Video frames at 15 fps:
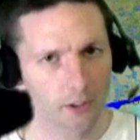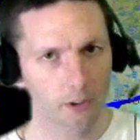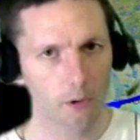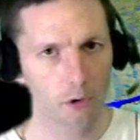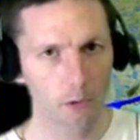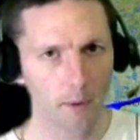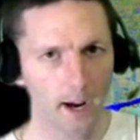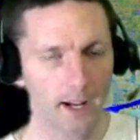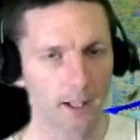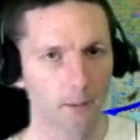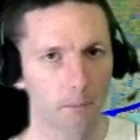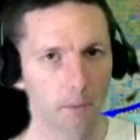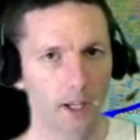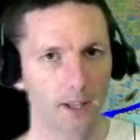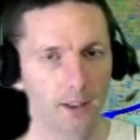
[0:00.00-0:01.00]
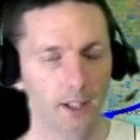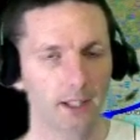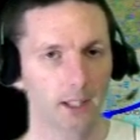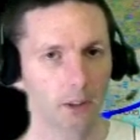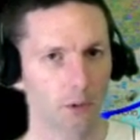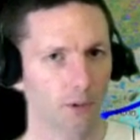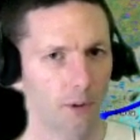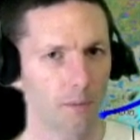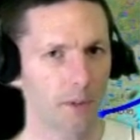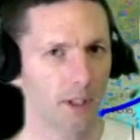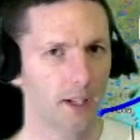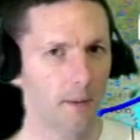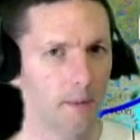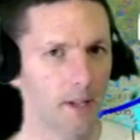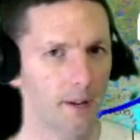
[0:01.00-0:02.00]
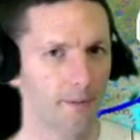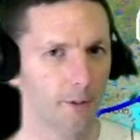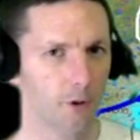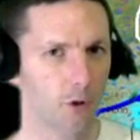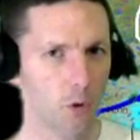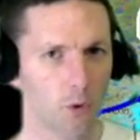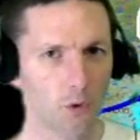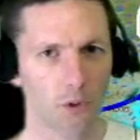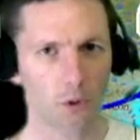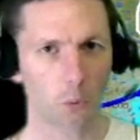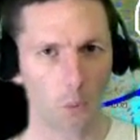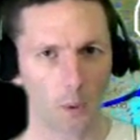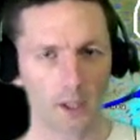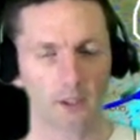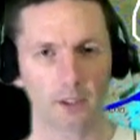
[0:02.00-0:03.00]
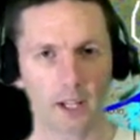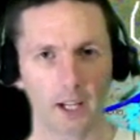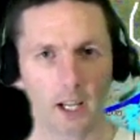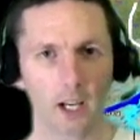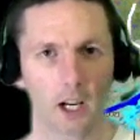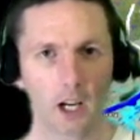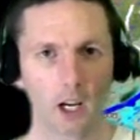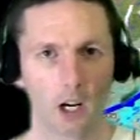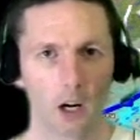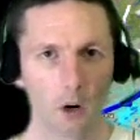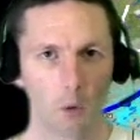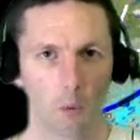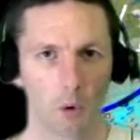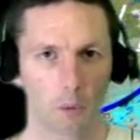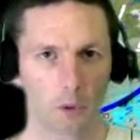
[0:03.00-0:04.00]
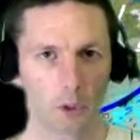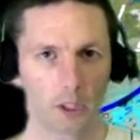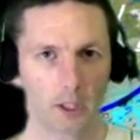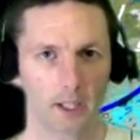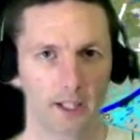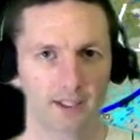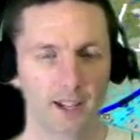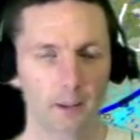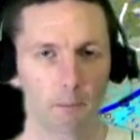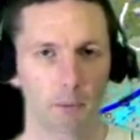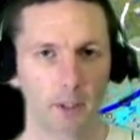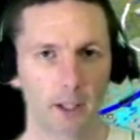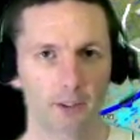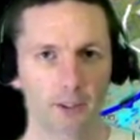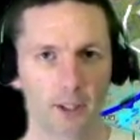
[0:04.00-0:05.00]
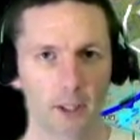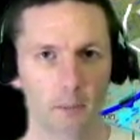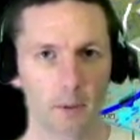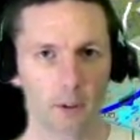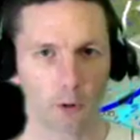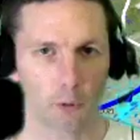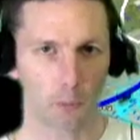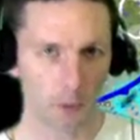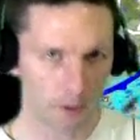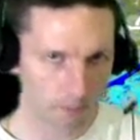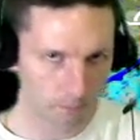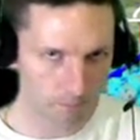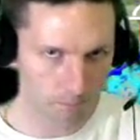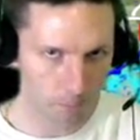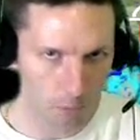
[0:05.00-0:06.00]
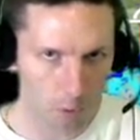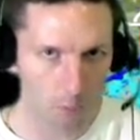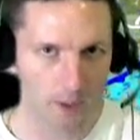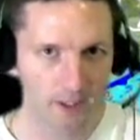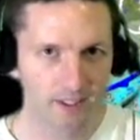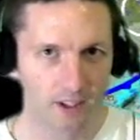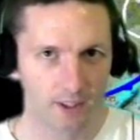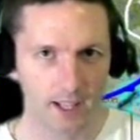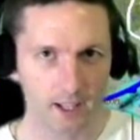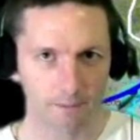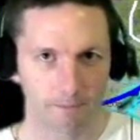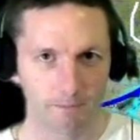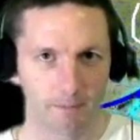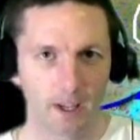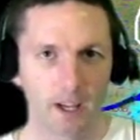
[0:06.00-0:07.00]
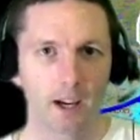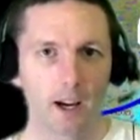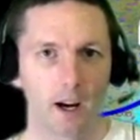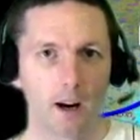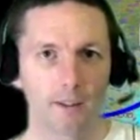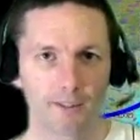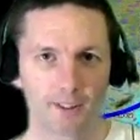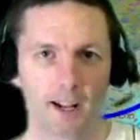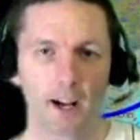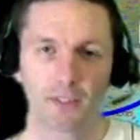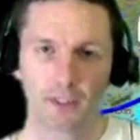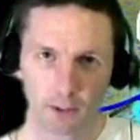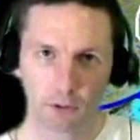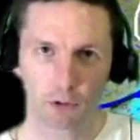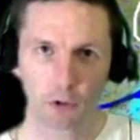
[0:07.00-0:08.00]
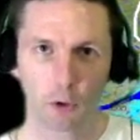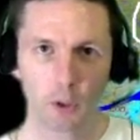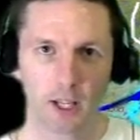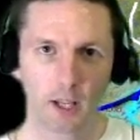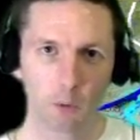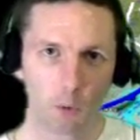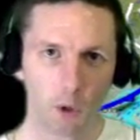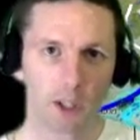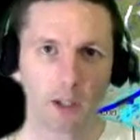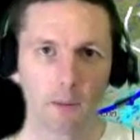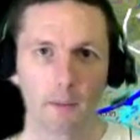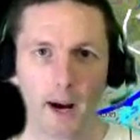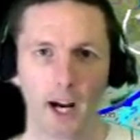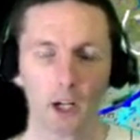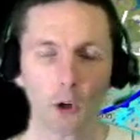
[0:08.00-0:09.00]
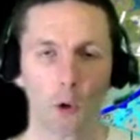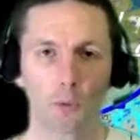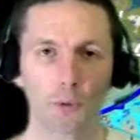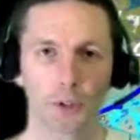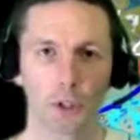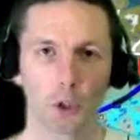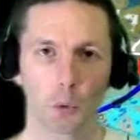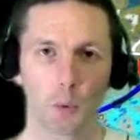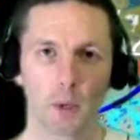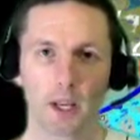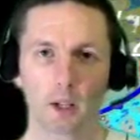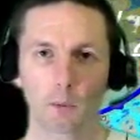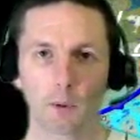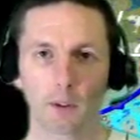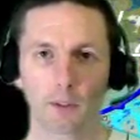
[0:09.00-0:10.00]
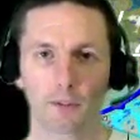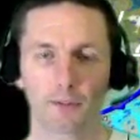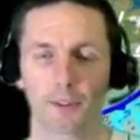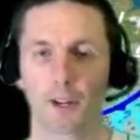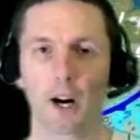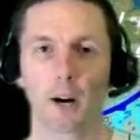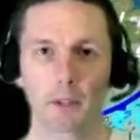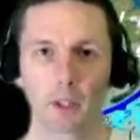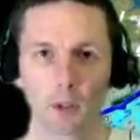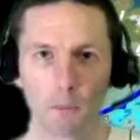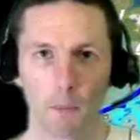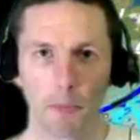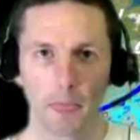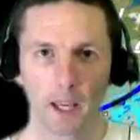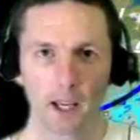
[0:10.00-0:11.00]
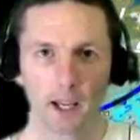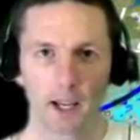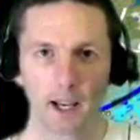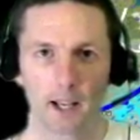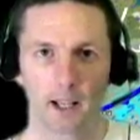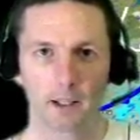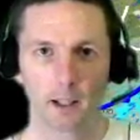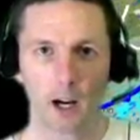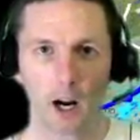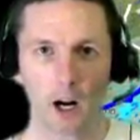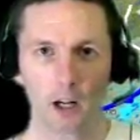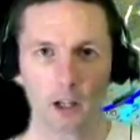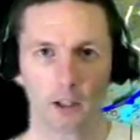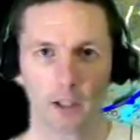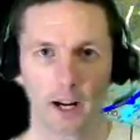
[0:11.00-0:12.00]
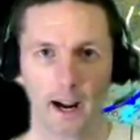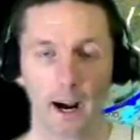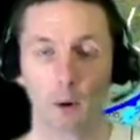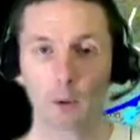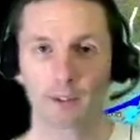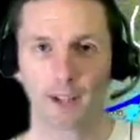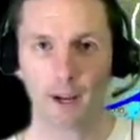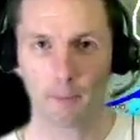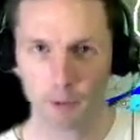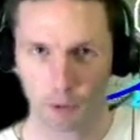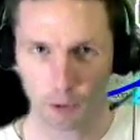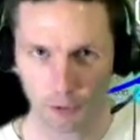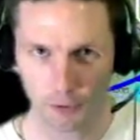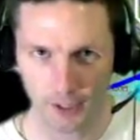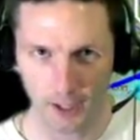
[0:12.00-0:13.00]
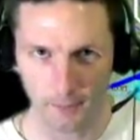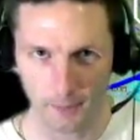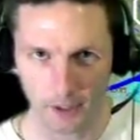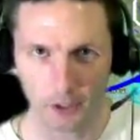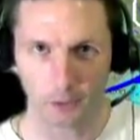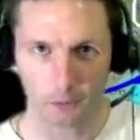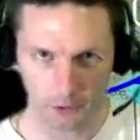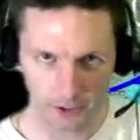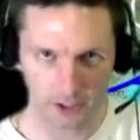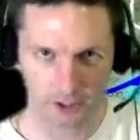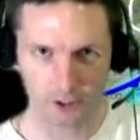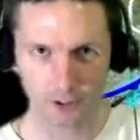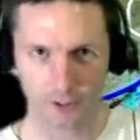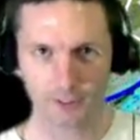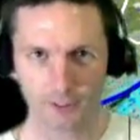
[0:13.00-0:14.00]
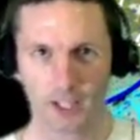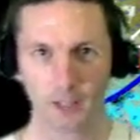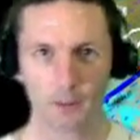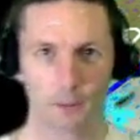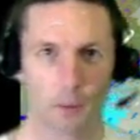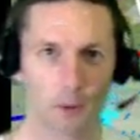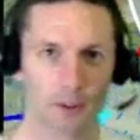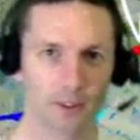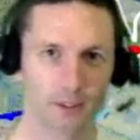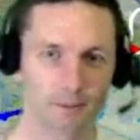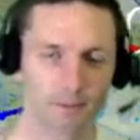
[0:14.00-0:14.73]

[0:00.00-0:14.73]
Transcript: dramatic, but I think that there's something coming up for Tuesday or Wednesday where we're looking at 10 plus centimeters, but we'll wait till then. For now, thanks for tuning in. Welcome back. Hopefully, your weekend was phenomenal and our, our temperature is phenomenal. Stay tuned for that report.